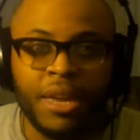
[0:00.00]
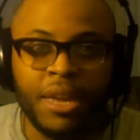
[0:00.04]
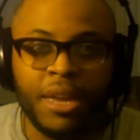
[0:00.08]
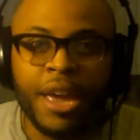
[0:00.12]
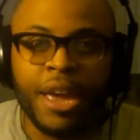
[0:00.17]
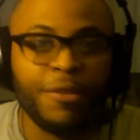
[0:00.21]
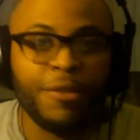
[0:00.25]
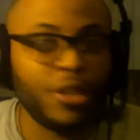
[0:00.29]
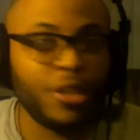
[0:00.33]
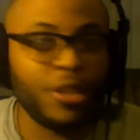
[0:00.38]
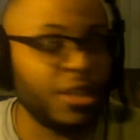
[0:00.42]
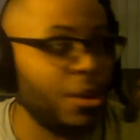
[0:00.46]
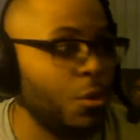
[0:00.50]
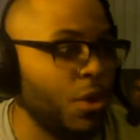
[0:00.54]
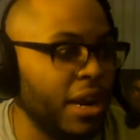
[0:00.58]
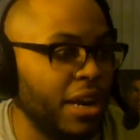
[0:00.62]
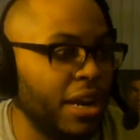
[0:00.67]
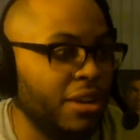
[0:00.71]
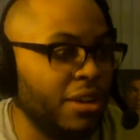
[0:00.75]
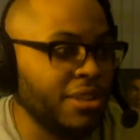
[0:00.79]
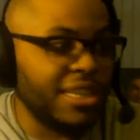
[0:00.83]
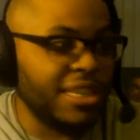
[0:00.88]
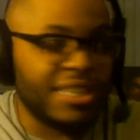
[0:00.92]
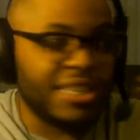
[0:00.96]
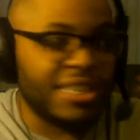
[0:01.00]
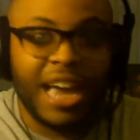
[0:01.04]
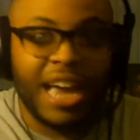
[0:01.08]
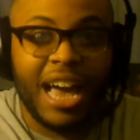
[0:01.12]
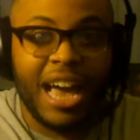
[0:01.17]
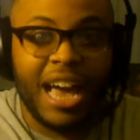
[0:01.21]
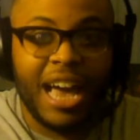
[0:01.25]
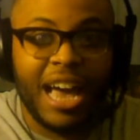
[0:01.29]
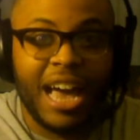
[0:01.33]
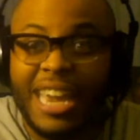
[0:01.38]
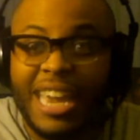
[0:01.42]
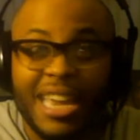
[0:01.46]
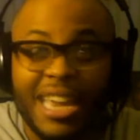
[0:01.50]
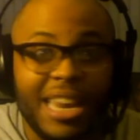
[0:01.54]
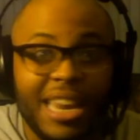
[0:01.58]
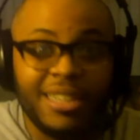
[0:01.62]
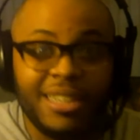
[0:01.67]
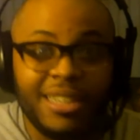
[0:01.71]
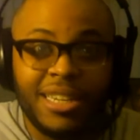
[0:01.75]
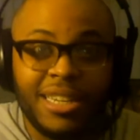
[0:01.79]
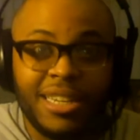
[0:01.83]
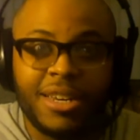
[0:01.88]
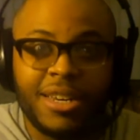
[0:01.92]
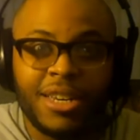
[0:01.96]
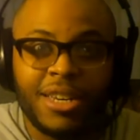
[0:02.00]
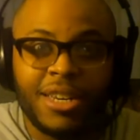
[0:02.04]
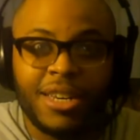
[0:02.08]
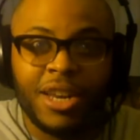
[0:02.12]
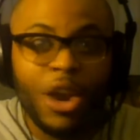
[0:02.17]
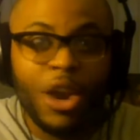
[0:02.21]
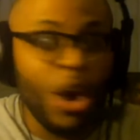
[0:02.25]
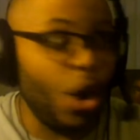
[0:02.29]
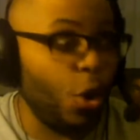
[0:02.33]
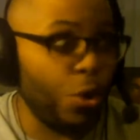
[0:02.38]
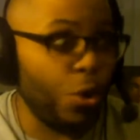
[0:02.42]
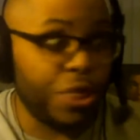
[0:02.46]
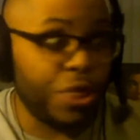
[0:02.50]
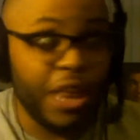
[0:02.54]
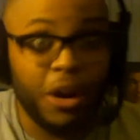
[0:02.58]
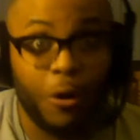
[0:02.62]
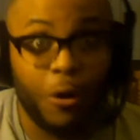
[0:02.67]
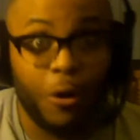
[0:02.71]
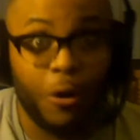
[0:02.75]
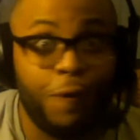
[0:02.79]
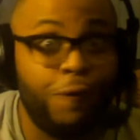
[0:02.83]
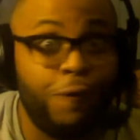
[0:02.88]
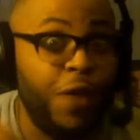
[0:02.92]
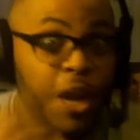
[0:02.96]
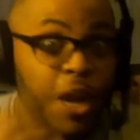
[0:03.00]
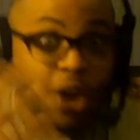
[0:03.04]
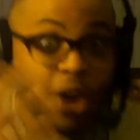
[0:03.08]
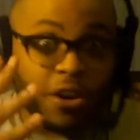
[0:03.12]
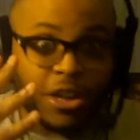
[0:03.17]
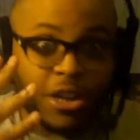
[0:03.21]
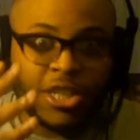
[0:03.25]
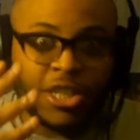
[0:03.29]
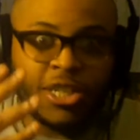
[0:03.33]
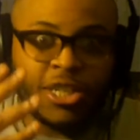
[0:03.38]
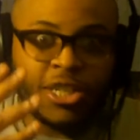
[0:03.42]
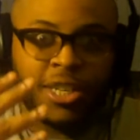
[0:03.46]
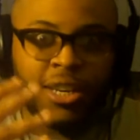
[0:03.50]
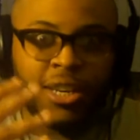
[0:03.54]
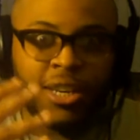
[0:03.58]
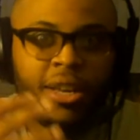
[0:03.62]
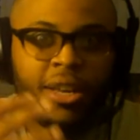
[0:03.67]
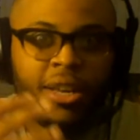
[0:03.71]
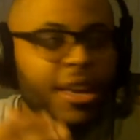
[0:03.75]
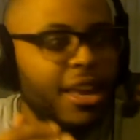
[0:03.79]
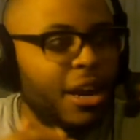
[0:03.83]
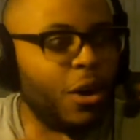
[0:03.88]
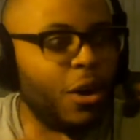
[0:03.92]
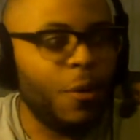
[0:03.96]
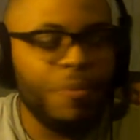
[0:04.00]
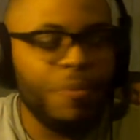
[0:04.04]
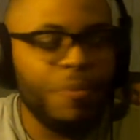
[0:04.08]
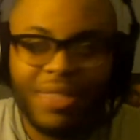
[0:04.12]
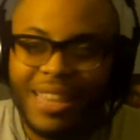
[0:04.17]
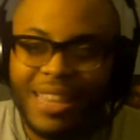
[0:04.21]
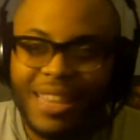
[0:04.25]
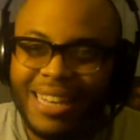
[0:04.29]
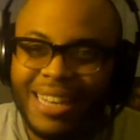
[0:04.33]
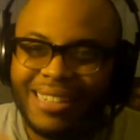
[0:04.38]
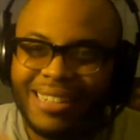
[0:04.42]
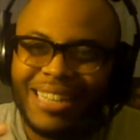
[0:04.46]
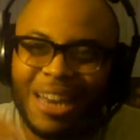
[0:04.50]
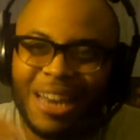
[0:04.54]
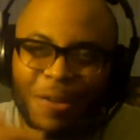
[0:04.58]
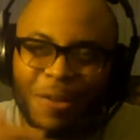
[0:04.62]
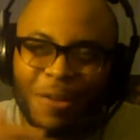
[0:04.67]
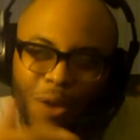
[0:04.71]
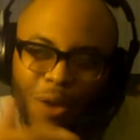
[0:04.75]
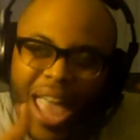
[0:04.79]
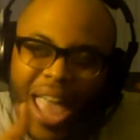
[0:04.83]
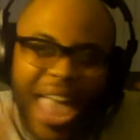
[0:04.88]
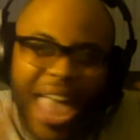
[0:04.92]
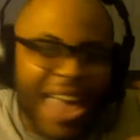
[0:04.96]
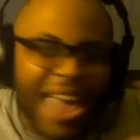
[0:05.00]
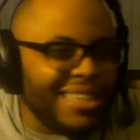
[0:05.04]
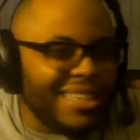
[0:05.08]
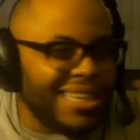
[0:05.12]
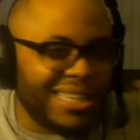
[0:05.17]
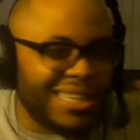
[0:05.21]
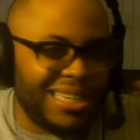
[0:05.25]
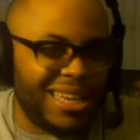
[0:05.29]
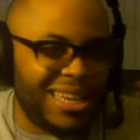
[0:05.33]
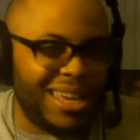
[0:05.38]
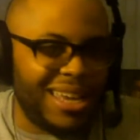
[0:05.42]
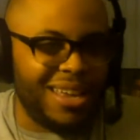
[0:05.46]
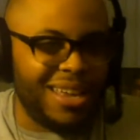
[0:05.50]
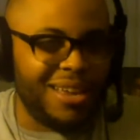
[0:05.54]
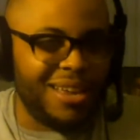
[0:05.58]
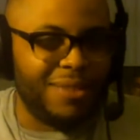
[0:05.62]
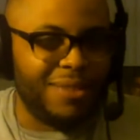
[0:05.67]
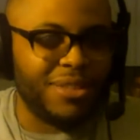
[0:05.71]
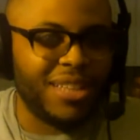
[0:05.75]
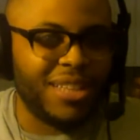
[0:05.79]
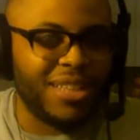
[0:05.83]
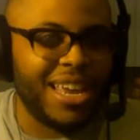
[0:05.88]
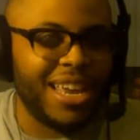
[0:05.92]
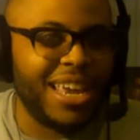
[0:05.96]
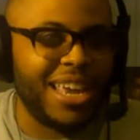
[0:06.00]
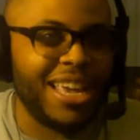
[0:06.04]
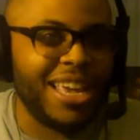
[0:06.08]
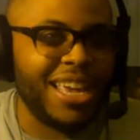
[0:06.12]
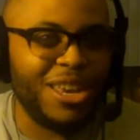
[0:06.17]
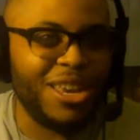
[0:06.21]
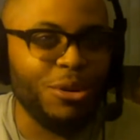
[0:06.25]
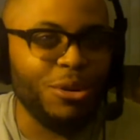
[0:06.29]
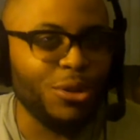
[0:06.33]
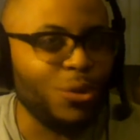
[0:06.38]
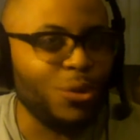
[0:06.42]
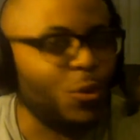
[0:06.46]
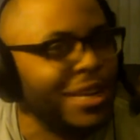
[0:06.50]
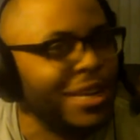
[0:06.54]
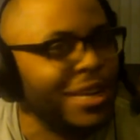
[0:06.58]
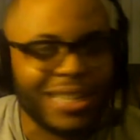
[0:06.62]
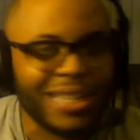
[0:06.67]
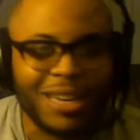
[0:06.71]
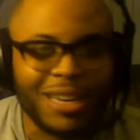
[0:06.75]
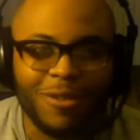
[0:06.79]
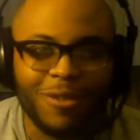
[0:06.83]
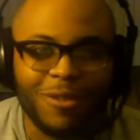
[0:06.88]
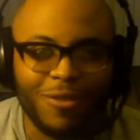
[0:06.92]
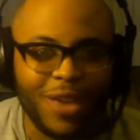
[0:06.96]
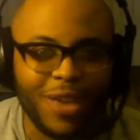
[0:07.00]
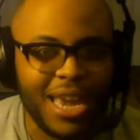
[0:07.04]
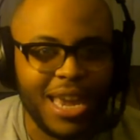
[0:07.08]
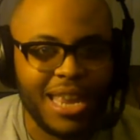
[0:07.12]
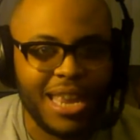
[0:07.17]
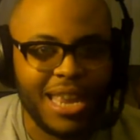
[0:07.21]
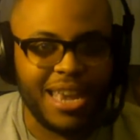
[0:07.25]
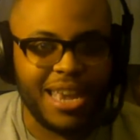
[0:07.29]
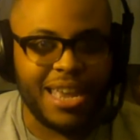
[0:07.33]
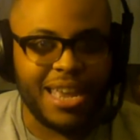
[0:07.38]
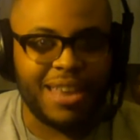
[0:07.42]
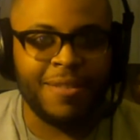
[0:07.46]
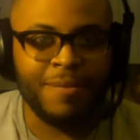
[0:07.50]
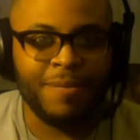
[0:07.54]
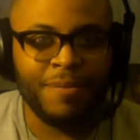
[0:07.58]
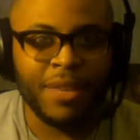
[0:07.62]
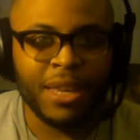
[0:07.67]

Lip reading: If someone else is cocky, it isn't. Oh, they're fierce. You know, these different adjectives that get used when it's convenient.